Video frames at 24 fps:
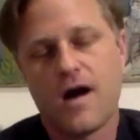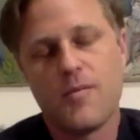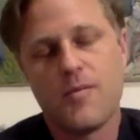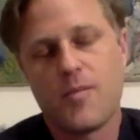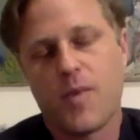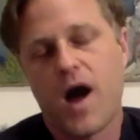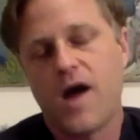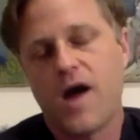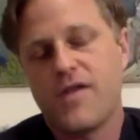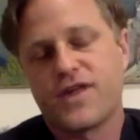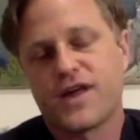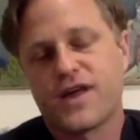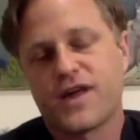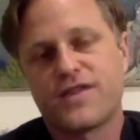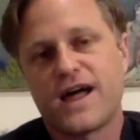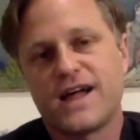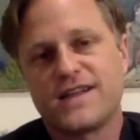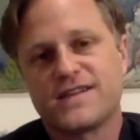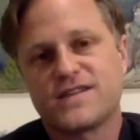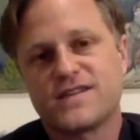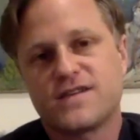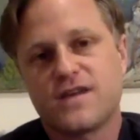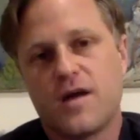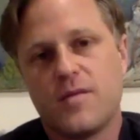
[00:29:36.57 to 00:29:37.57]
think
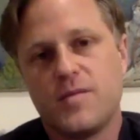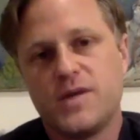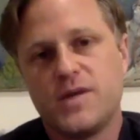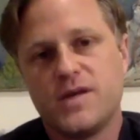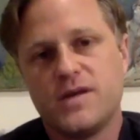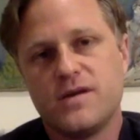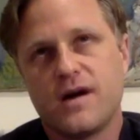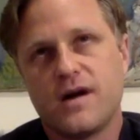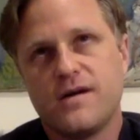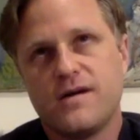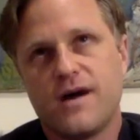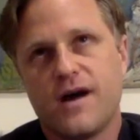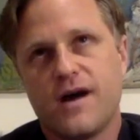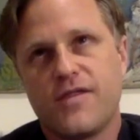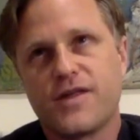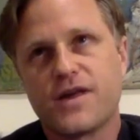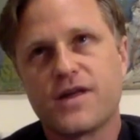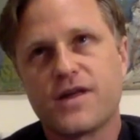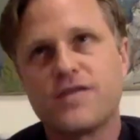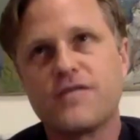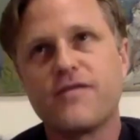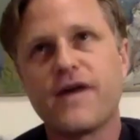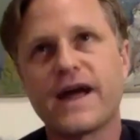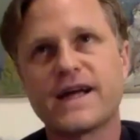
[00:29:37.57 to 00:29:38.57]
I
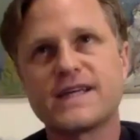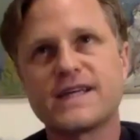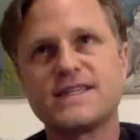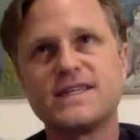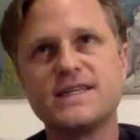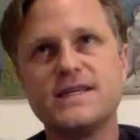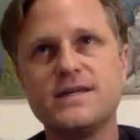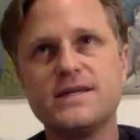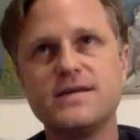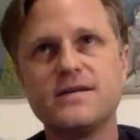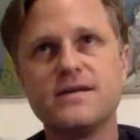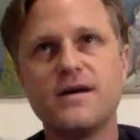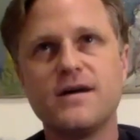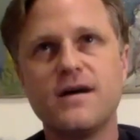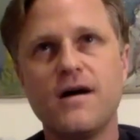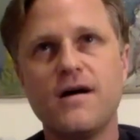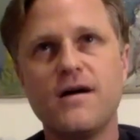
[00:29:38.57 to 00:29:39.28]
think the vaccine,